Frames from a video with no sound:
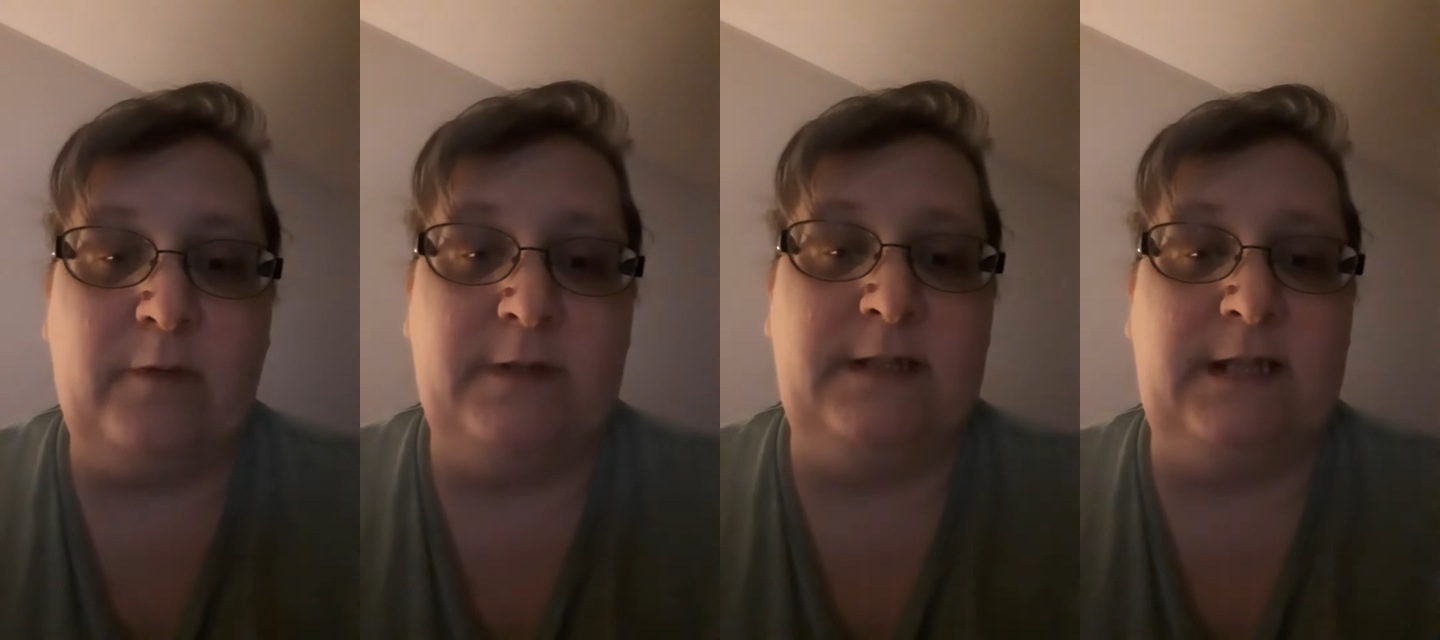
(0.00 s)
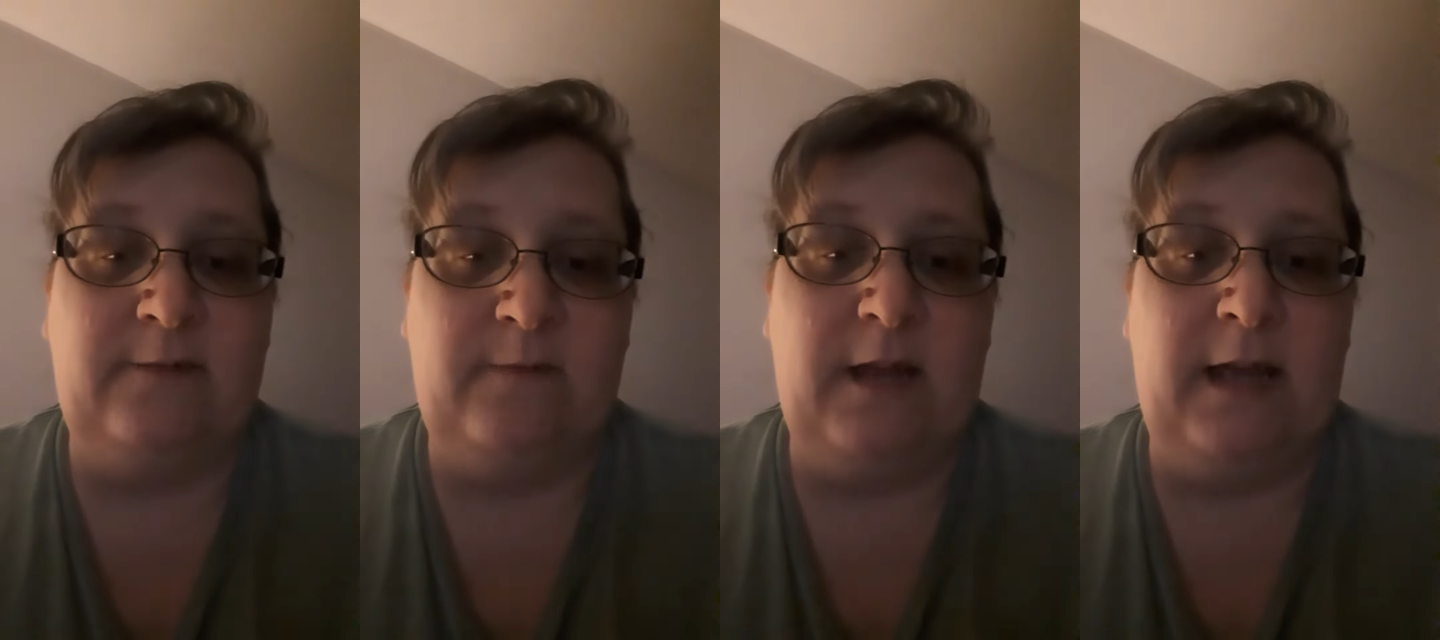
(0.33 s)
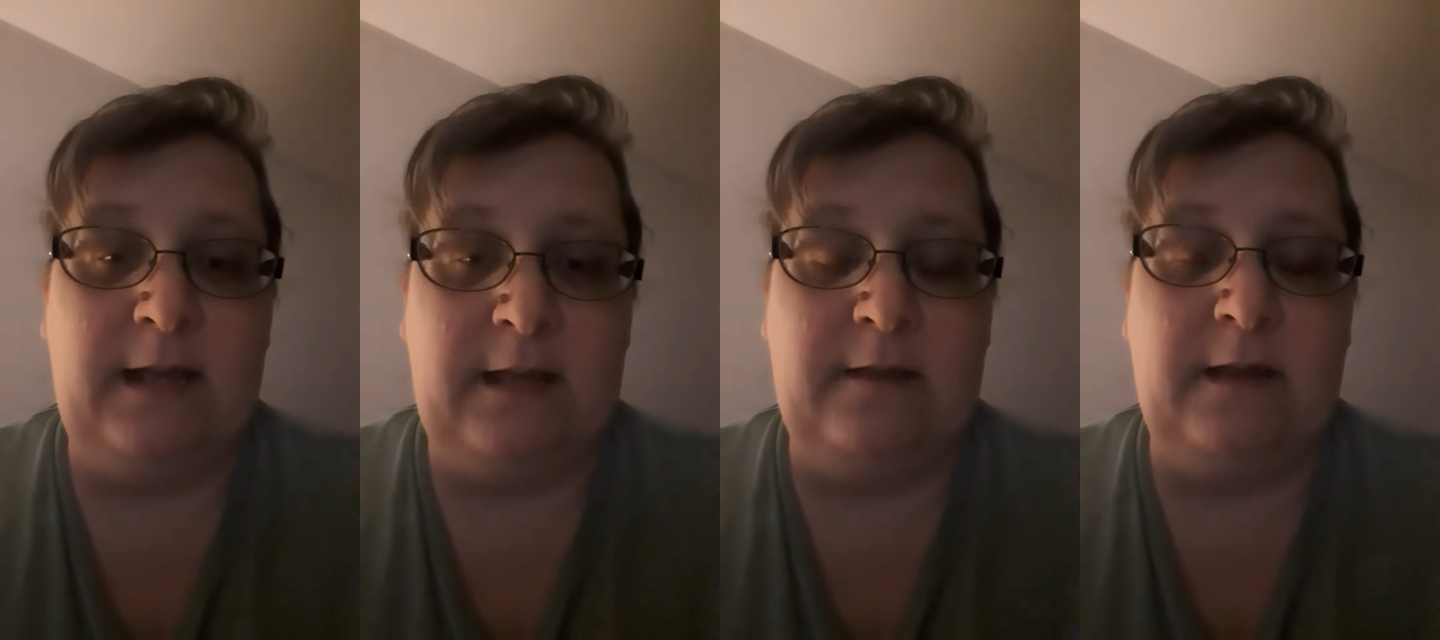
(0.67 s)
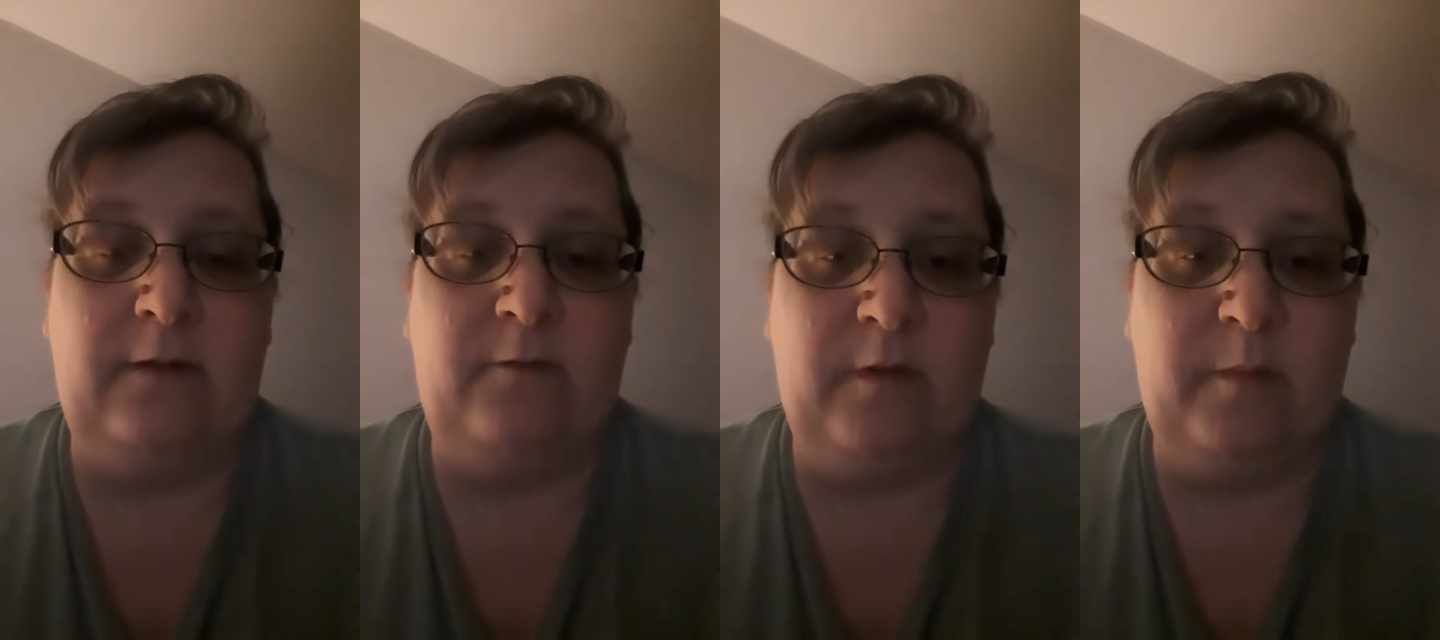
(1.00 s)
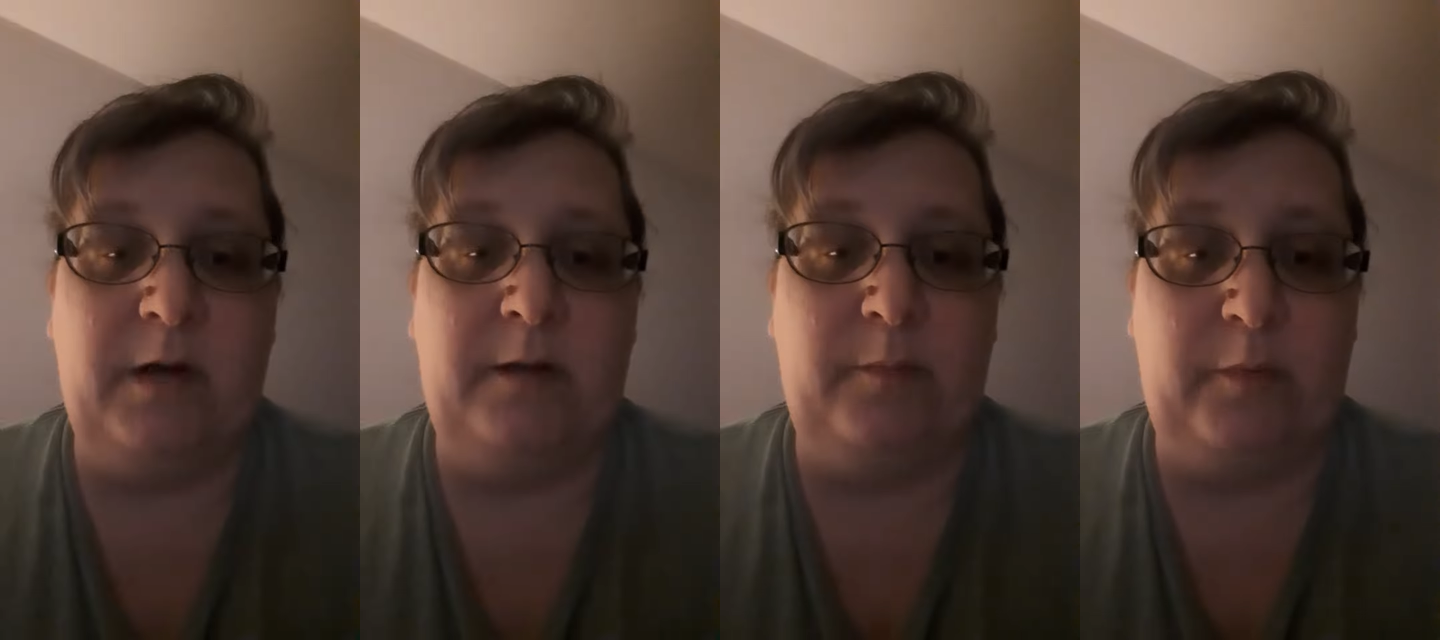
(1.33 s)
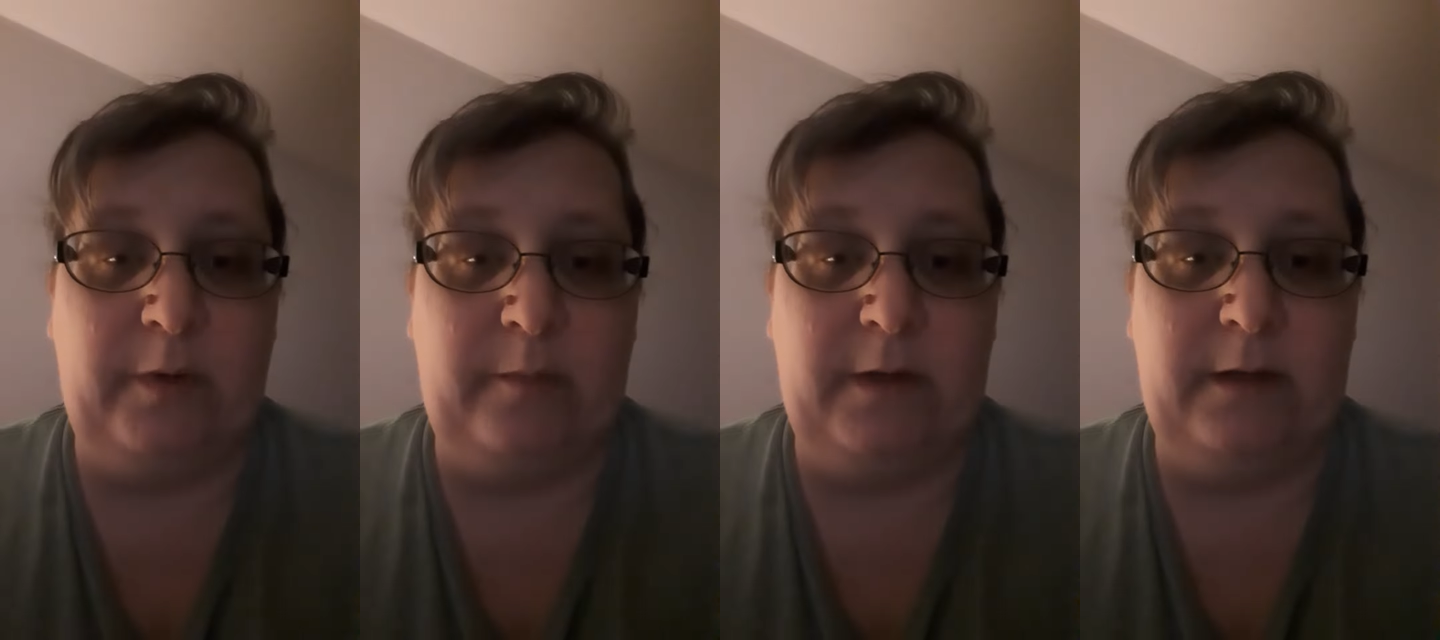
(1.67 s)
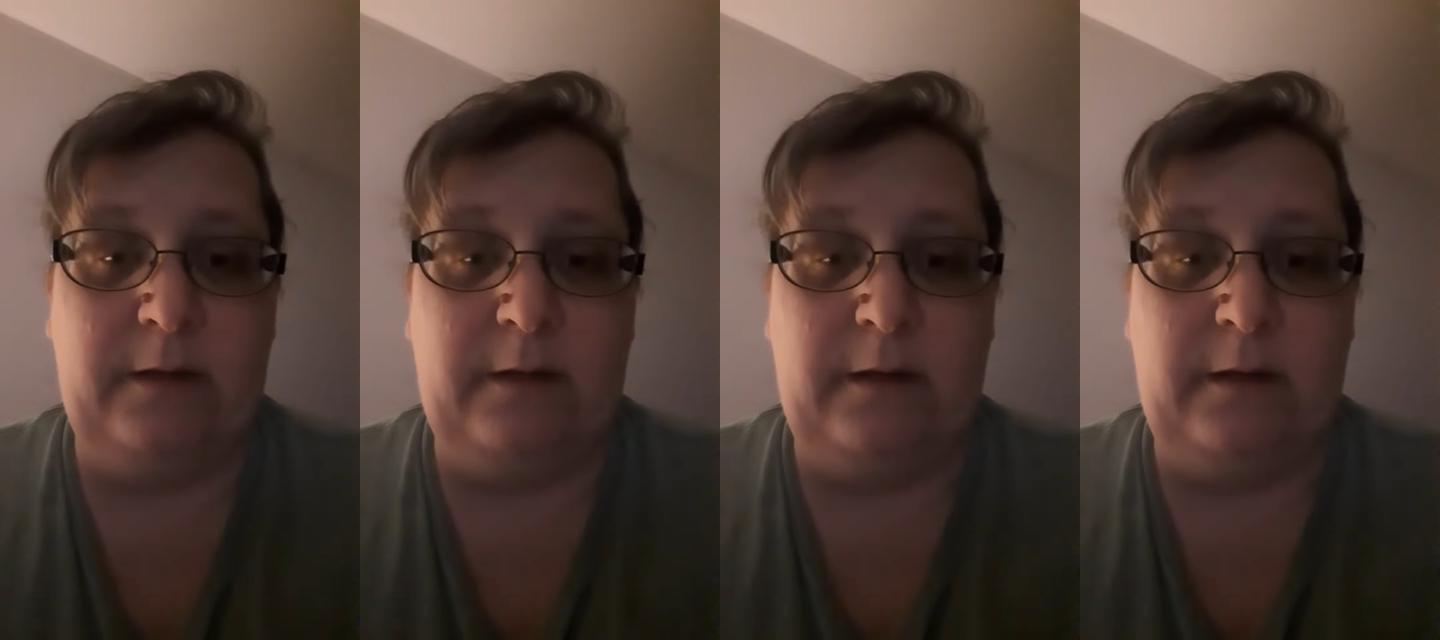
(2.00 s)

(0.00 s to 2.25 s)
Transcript: received anything from unemployment.